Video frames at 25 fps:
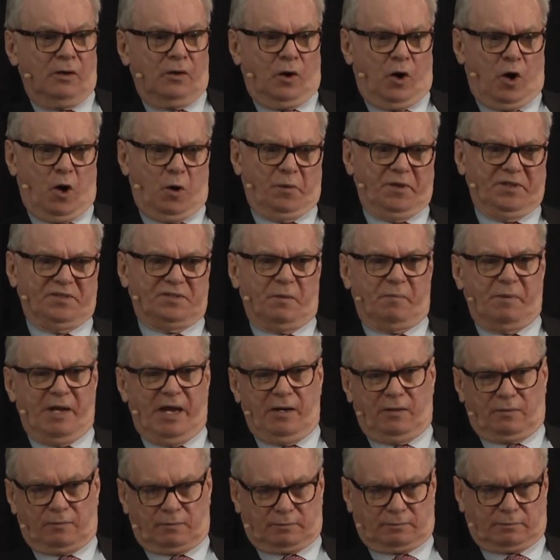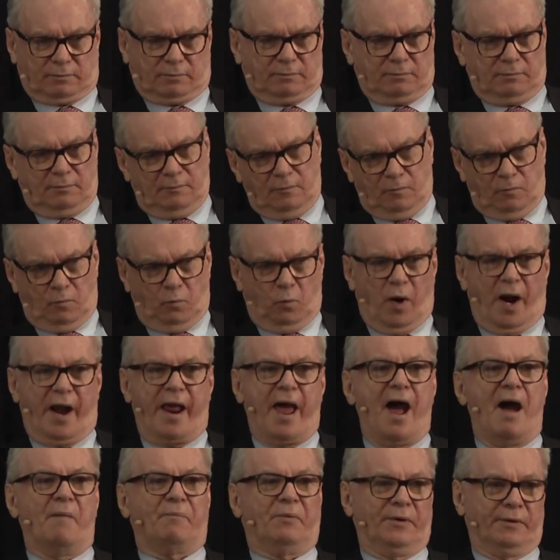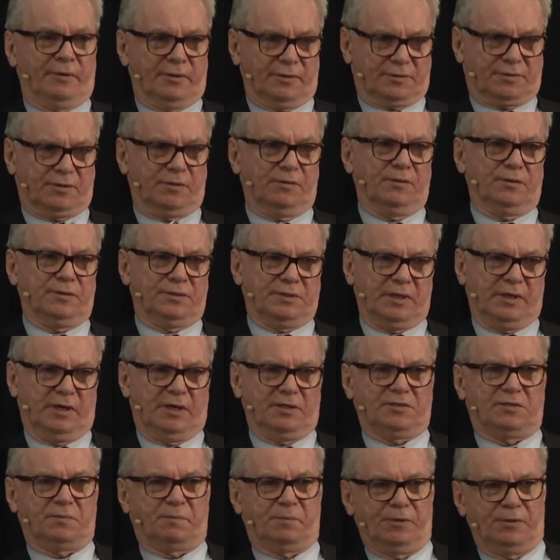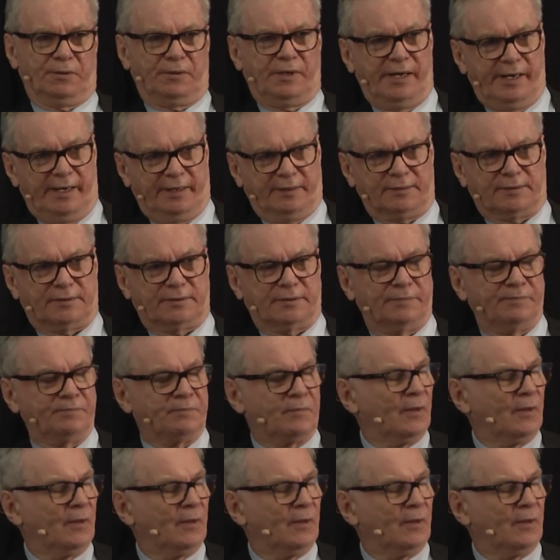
always debate what happened as soon as the iceberg hits.